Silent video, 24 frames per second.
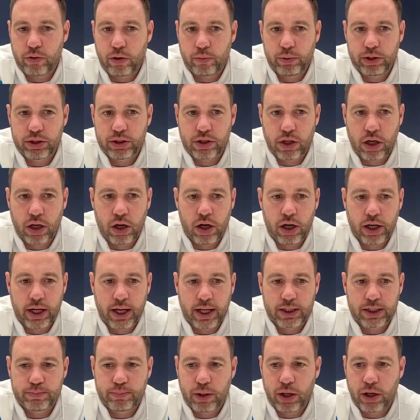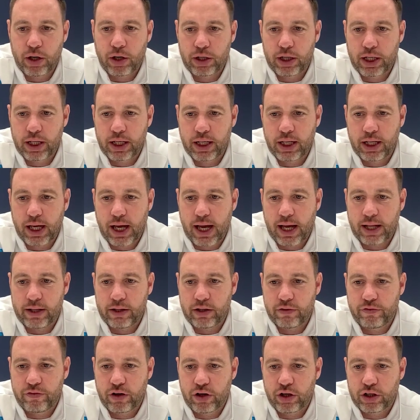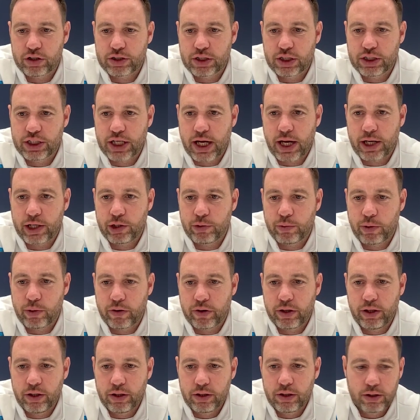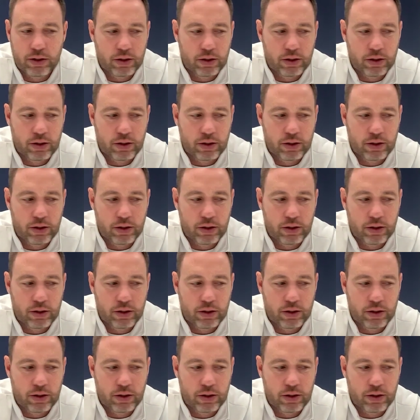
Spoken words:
when we start against Burnley and the 1st of January.